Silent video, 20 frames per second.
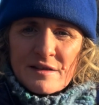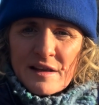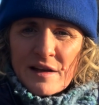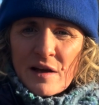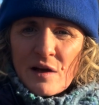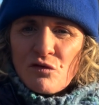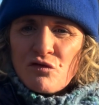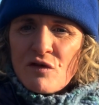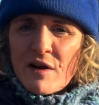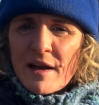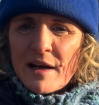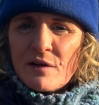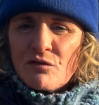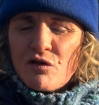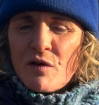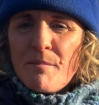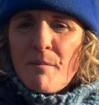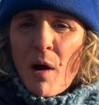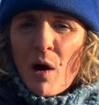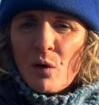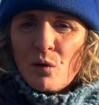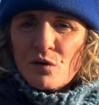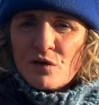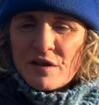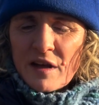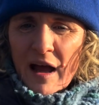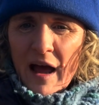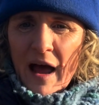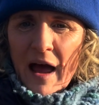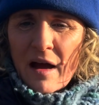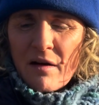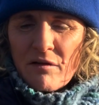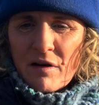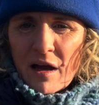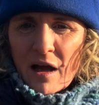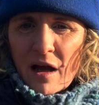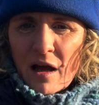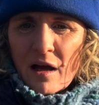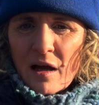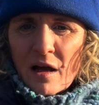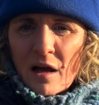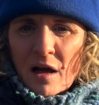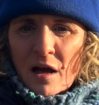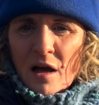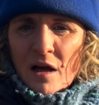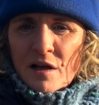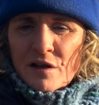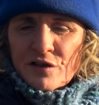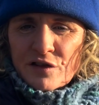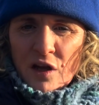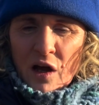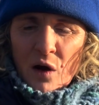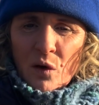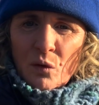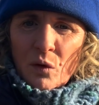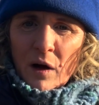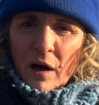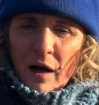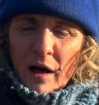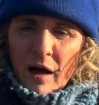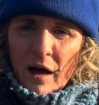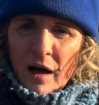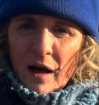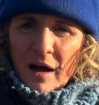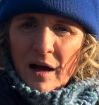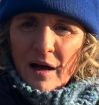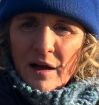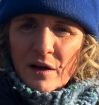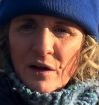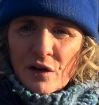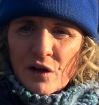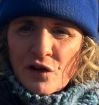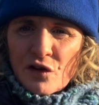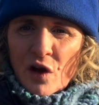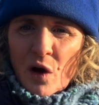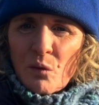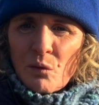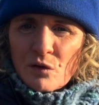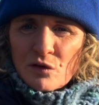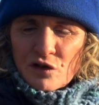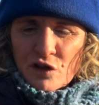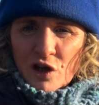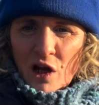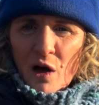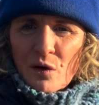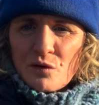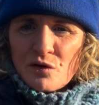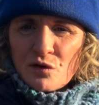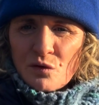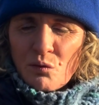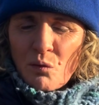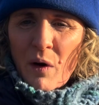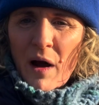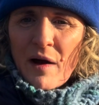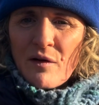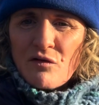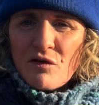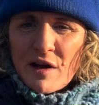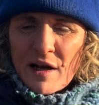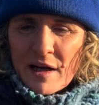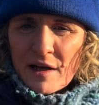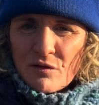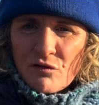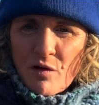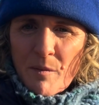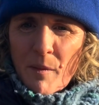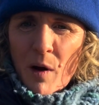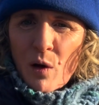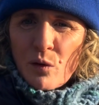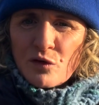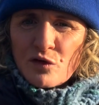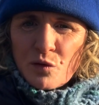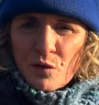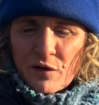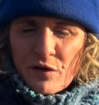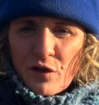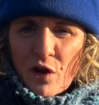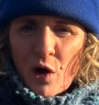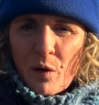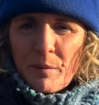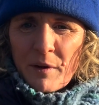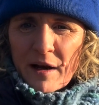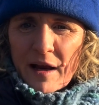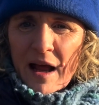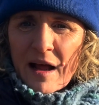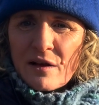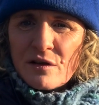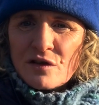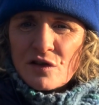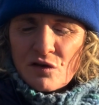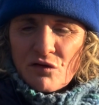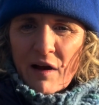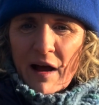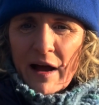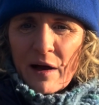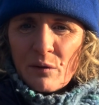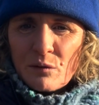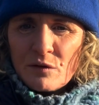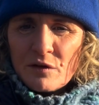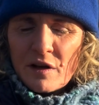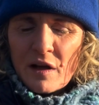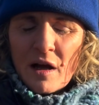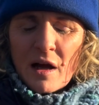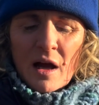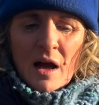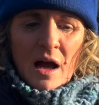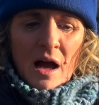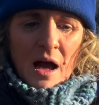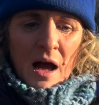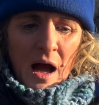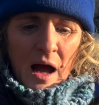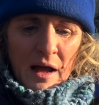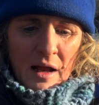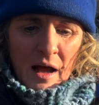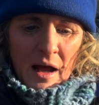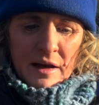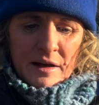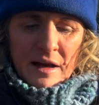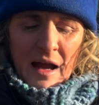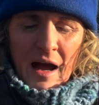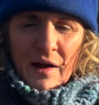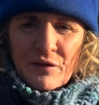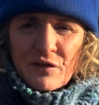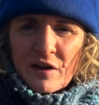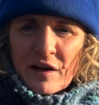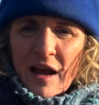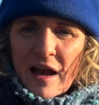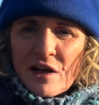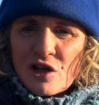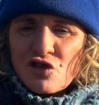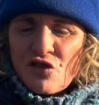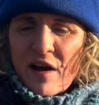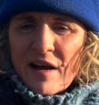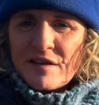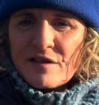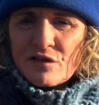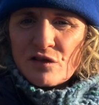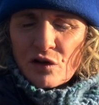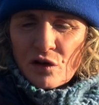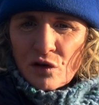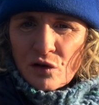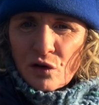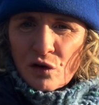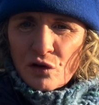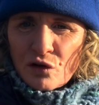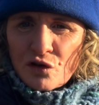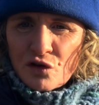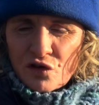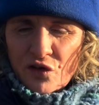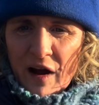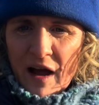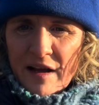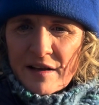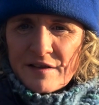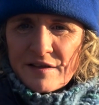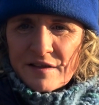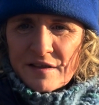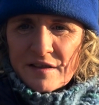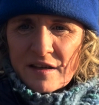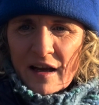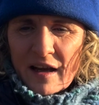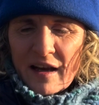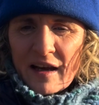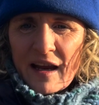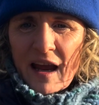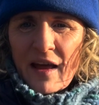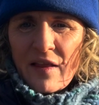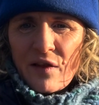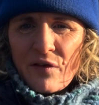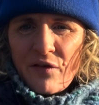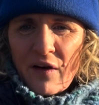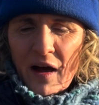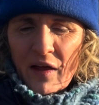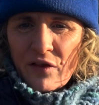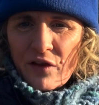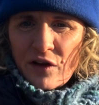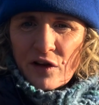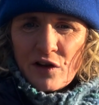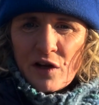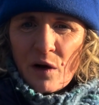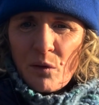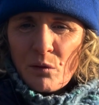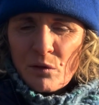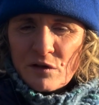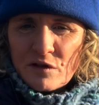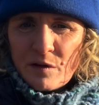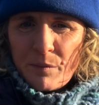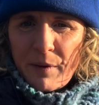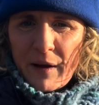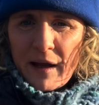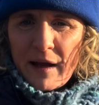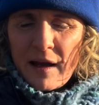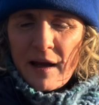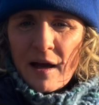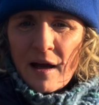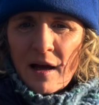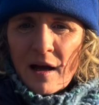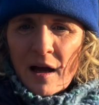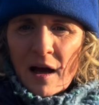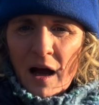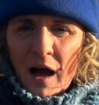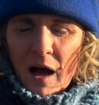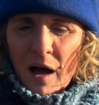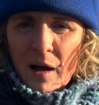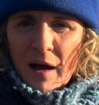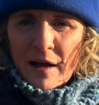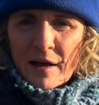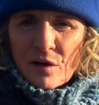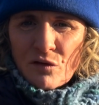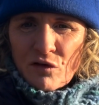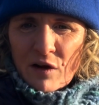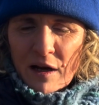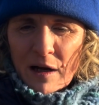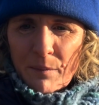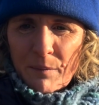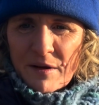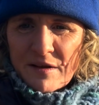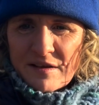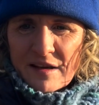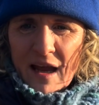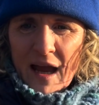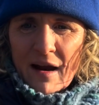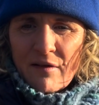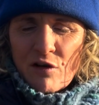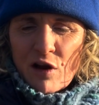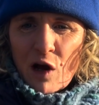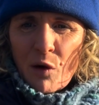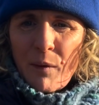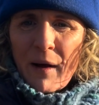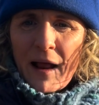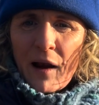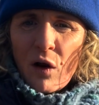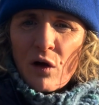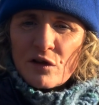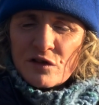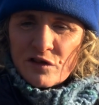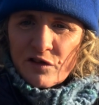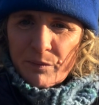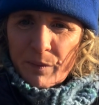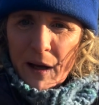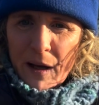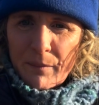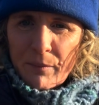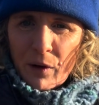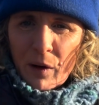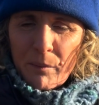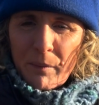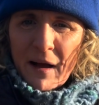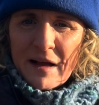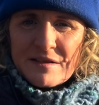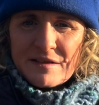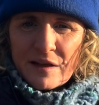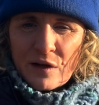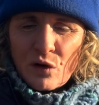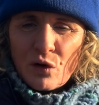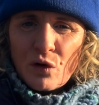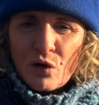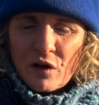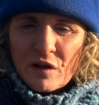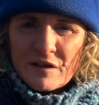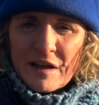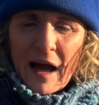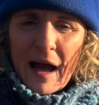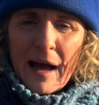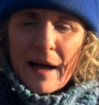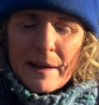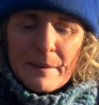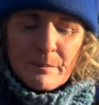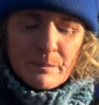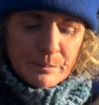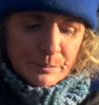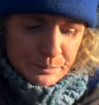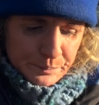it a really remote area? So you don't want to go somewhere really remote with nobody else around, and you have to get dressed and undressed. And I get the fact that you don't want to be in a really busy area where lots of people are passing all the time.